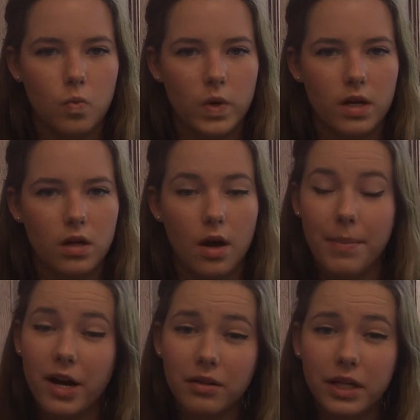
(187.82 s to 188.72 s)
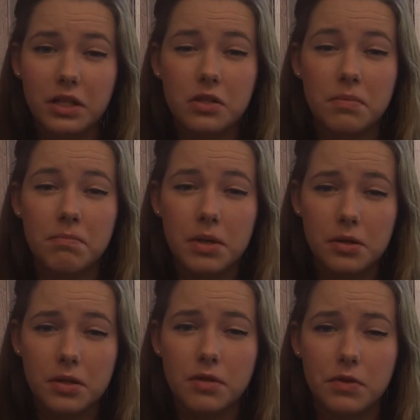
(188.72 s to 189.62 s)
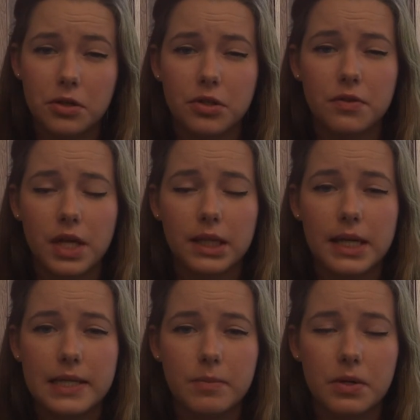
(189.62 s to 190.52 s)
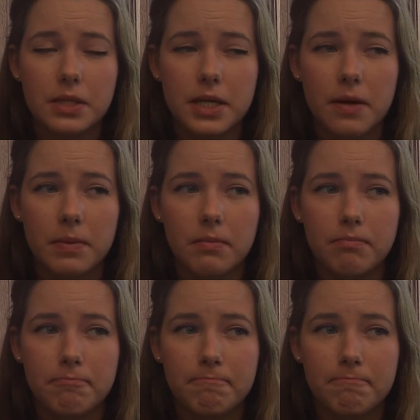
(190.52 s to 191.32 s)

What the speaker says: Well, apparently it took millions of years for that last part to happen.